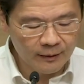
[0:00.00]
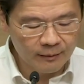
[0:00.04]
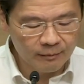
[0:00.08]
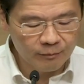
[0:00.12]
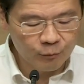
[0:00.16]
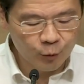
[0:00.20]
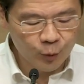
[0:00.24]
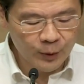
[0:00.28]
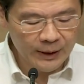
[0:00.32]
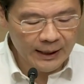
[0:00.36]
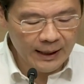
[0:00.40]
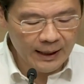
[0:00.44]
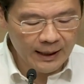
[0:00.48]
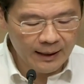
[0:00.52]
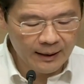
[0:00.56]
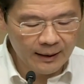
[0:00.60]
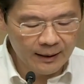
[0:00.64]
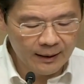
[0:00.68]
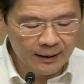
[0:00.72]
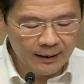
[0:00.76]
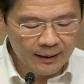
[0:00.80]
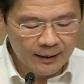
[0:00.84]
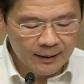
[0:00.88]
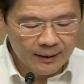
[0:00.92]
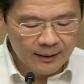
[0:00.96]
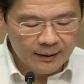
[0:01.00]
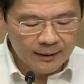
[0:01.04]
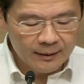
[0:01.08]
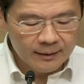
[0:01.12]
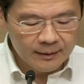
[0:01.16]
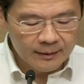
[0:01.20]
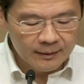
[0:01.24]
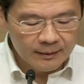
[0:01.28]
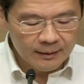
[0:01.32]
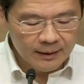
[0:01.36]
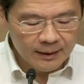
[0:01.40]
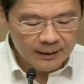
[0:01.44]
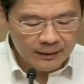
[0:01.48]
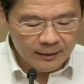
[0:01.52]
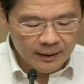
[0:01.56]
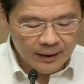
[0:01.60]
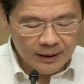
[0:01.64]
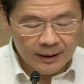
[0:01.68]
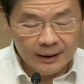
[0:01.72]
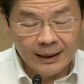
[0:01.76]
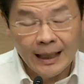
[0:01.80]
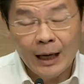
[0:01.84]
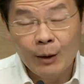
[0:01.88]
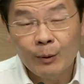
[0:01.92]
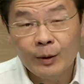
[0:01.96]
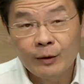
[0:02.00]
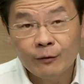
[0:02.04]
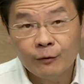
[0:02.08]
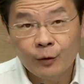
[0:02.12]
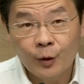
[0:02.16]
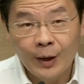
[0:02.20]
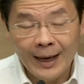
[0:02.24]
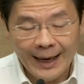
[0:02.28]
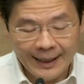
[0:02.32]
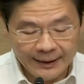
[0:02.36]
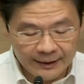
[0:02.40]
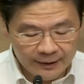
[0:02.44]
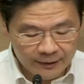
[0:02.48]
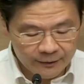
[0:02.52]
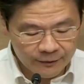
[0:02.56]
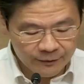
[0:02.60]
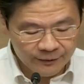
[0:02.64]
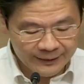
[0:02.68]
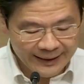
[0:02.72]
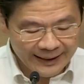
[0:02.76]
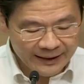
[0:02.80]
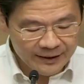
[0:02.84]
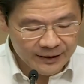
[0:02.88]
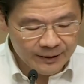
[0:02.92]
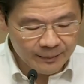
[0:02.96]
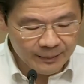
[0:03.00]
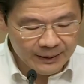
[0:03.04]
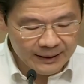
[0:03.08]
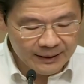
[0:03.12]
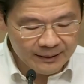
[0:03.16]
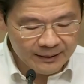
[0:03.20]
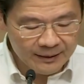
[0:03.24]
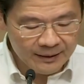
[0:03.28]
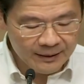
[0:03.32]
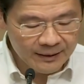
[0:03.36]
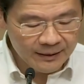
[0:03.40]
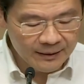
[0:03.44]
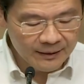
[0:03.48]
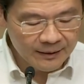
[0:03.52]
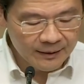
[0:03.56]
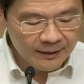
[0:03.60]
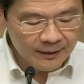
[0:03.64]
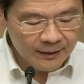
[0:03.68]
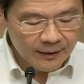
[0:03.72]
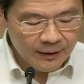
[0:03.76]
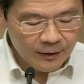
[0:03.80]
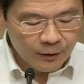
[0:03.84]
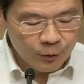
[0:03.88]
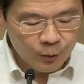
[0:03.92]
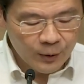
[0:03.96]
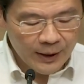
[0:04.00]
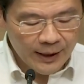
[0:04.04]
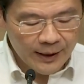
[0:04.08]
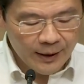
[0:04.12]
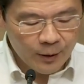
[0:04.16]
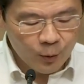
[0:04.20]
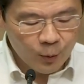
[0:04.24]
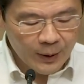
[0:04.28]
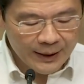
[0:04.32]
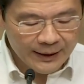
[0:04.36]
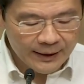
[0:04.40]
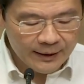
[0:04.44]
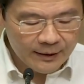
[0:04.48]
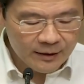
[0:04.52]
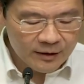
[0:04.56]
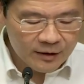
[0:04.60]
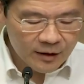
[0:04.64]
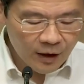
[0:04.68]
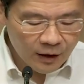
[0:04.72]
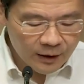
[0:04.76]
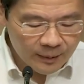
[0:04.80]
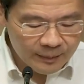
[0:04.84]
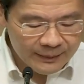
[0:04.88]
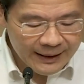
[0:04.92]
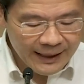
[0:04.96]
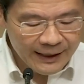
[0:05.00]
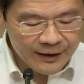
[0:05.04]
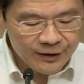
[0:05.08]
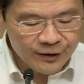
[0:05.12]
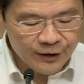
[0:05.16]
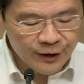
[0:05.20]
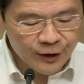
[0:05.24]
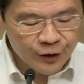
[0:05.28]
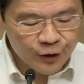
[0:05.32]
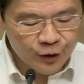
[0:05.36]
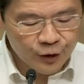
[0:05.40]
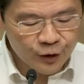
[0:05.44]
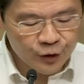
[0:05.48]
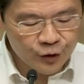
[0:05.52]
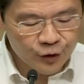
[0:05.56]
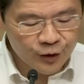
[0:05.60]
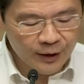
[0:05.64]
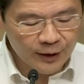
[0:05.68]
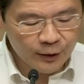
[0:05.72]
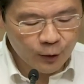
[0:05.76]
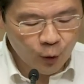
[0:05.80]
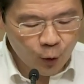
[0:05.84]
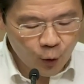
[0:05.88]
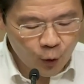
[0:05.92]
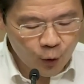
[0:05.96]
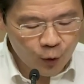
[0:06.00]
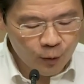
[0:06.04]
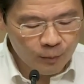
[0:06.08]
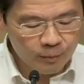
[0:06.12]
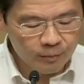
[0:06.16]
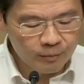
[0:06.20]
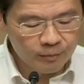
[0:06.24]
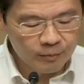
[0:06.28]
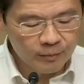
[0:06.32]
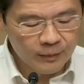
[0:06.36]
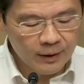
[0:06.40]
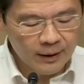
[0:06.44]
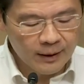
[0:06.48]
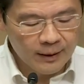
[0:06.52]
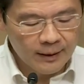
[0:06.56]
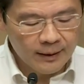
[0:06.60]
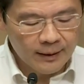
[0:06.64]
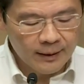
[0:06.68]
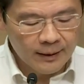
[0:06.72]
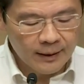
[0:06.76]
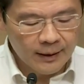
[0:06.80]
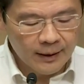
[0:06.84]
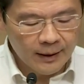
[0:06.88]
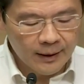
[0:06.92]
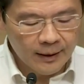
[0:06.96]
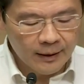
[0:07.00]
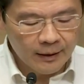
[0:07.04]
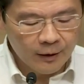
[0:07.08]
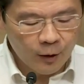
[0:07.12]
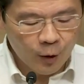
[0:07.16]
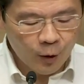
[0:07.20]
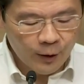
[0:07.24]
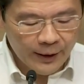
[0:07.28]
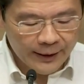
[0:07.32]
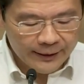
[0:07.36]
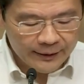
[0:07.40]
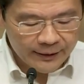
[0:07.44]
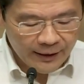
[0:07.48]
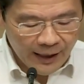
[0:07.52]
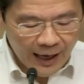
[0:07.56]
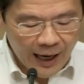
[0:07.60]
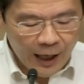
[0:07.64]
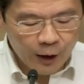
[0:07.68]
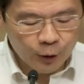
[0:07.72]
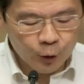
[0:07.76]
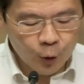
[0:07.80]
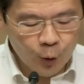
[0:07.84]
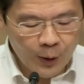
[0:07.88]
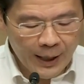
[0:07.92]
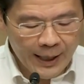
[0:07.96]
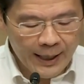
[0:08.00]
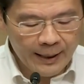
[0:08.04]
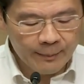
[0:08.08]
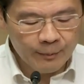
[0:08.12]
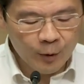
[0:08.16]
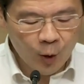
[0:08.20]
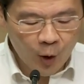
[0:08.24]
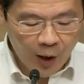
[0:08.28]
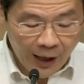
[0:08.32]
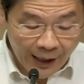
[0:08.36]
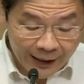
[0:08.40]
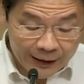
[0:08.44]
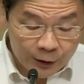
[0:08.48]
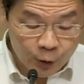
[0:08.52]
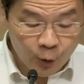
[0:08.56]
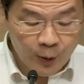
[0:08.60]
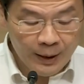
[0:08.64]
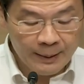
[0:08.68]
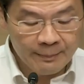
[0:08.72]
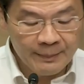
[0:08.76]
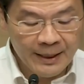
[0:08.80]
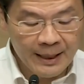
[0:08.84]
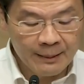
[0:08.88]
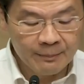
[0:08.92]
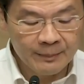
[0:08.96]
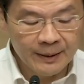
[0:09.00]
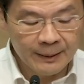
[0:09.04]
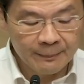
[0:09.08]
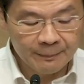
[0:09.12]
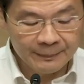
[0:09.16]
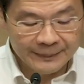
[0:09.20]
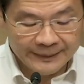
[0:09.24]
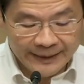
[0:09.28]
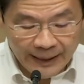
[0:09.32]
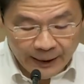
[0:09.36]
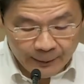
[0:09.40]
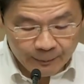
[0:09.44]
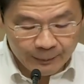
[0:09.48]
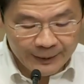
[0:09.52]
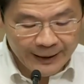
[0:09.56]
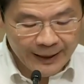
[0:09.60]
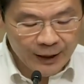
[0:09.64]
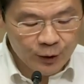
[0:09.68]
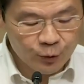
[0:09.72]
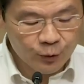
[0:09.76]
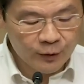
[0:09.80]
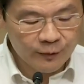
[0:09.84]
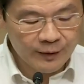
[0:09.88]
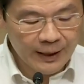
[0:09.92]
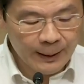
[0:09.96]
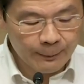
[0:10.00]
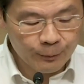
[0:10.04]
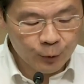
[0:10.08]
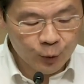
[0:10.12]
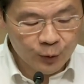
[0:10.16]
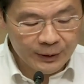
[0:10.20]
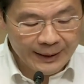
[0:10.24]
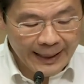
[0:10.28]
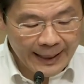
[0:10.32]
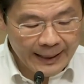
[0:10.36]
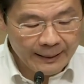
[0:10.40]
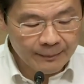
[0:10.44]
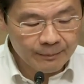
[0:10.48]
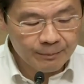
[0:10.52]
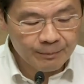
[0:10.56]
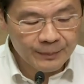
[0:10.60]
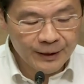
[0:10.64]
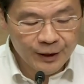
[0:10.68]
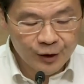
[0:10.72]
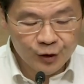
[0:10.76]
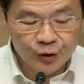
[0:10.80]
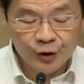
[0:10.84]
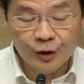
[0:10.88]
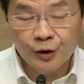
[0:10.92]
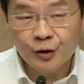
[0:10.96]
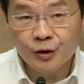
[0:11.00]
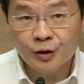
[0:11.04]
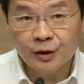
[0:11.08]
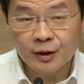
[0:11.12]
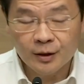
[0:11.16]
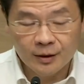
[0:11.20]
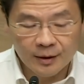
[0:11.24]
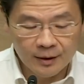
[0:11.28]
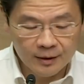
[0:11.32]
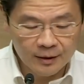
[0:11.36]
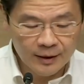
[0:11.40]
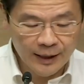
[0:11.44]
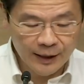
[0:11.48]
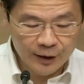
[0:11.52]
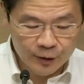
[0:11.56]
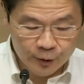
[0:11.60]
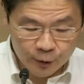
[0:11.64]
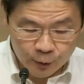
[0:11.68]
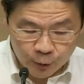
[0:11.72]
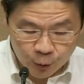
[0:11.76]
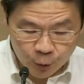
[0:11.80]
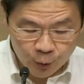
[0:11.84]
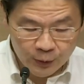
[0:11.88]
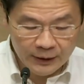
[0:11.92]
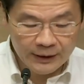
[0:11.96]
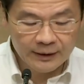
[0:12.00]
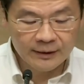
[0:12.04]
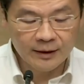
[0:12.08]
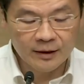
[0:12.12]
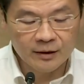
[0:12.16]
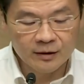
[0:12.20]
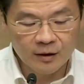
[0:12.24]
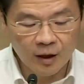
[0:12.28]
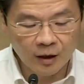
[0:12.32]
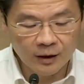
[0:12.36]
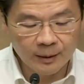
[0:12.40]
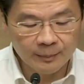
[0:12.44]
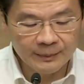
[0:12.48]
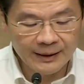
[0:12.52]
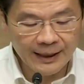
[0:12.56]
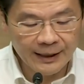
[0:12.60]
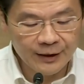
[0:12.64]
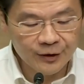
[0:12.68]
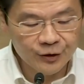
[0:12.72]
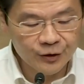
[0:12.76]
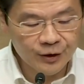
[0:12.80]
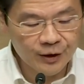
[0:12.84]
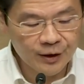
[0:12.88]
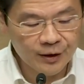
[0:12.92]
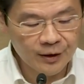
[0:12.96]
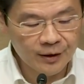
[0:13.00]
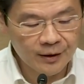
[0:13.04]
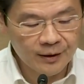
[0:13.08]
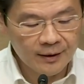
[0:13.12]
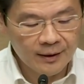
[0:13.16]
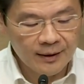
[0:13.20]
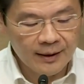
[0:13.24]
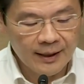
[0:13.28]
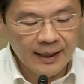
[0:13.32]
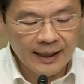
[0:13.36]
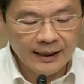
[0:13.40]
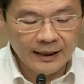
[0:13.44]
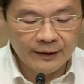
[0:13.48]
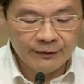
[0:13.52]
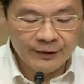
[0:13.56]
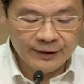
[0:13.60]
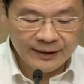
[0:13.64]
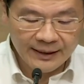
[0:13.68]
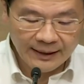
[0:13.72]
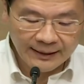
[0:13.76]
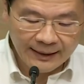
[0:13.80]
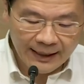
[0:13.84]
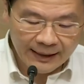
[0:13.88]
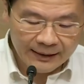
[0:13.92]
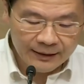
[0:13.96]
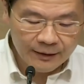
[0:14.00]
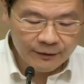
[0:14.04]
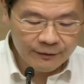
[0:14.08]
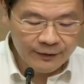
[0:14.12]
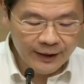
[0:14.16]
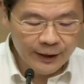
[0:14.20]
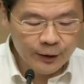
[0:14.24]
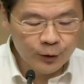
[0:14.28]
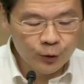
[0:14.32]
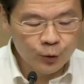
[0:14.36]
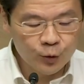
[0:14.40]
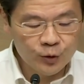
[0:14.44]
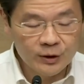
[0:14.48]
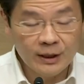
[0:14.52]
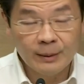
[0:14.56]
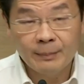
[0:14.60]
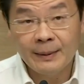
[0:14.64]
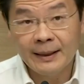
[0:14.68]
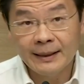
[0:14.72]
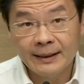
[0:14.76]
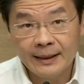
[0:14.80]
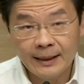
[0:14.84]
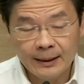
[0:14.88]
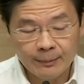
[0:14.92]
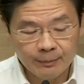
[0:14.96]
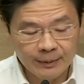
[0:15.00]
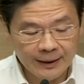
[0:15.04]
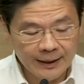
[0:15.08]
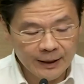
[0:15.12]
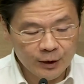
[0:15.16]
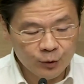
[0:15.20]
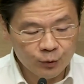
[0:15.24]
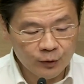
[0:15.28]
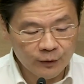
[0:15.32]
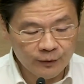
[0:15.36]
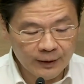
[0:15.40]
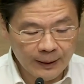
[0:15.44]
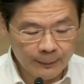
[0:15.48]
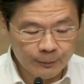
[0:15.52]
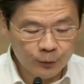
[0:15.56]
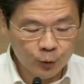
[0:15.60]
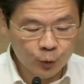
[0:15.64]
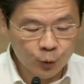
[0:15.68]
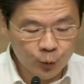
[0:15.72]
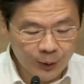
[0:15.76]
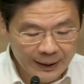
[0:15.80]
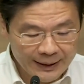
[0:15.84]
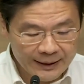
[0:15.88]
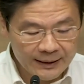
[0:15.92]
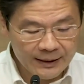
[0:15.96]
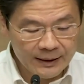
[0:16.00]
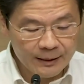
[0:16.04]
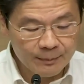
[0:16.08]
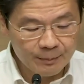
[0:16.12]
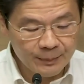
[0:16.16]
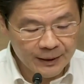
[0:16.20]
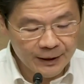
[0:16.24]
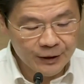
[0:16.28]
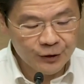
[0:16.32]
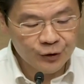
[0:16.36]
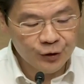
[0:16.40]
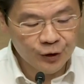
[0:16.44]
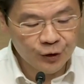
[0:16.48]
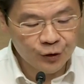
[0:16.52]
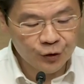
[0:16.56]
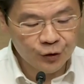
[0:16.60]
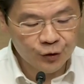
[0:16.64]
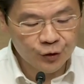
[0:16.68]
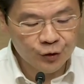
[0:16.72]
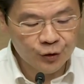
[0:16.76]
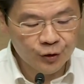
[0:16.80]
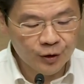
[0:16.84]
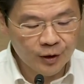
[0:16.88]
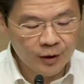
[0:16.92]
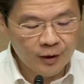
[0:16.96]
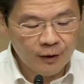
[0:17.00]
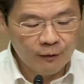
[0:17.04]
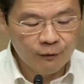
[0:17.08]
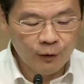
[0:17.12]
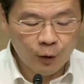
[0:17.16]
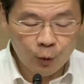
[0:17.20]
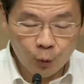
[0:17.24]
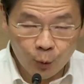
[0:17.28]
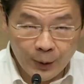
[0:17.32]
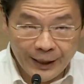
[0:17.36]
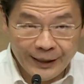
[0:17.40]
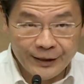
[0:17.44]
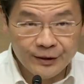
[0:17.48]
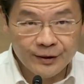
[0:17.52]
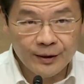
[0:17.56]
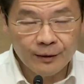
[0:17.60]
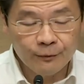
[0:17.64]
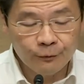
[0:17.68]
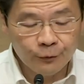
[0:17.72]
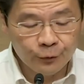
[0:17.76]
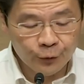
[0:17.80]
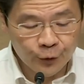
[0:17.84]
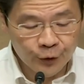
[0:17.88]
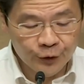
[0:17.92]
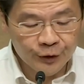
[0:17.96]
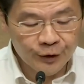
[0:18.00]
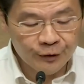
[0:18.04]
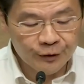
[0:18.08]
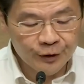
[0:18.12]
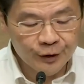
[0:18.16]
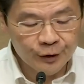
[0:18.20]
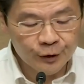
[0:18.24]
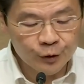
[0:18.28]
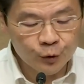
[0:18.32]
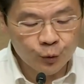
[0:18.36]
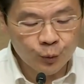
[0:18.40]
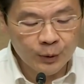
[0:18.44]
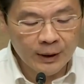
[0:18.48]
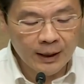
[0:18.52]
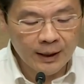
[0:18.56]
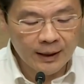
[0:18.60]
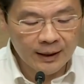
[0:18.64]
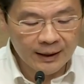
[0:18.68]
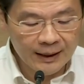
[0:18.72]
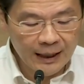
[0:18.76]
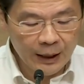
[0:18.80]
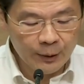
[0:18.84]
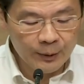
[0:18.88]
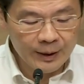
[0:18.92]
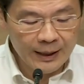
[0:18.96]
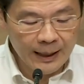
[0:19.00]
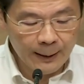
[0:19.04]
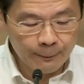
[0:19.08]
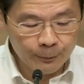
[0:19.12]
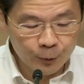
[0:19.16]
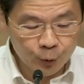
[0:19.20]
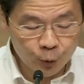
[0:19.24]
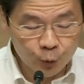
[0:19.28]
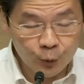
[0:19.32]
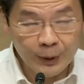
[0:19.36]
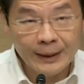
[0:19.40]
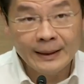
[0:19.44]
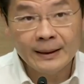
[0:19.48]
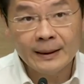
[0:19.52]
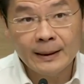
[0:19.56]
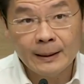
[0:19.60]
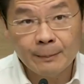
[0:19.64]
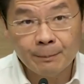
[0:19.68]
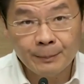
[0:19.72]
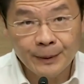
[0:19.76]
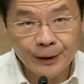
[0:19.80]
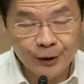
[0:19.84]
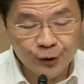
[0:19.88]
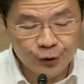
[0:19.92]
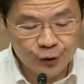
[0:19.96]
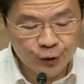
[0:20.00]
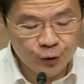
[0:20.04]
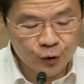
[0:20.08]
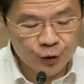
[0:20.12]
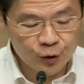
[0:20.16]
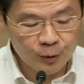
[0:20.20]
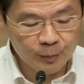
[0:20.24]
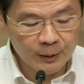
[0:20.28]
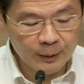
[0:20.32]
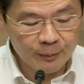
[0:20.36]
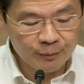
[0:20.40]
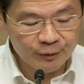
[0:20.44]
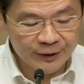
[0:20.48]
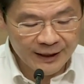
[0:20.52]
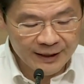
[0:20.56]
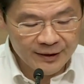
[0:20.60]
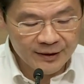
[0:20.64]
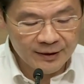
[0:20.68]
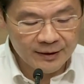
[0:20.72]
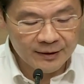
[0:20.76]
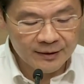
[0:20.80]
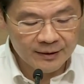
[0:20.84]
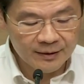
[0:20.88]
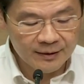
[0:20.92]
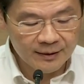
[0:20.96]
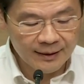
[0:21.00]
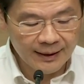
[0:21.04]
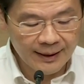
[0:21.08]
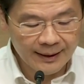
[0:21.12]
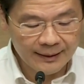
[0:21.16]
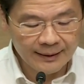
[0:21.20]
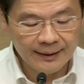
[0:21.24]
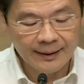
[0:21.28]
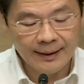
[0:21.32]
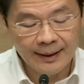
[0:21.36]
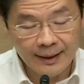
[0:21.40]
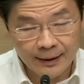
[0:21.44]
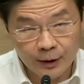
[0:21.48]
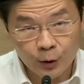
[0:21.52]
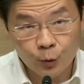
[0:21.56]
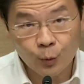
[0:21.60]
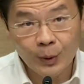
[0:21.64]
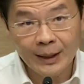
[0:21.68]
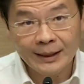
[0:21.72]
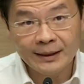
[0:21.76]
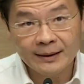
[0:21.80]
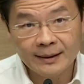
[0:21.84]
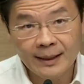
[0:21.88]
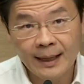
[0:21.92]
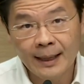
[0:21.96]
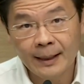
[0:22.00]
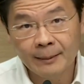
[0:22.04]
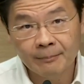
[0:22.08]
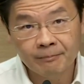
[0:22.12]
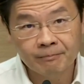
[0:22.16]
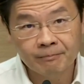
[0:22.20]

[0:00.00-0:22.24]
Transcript: we are allowing for added flexibility, where wedding solemnizations at home or at the ROM or ROMM may take place with up to 10 persons, excluding the solemnizer. And if it's at other venues, they may take place with up to 20 persons. For wakes and funerals, we are allowing up to 20 persons to be present at any one time.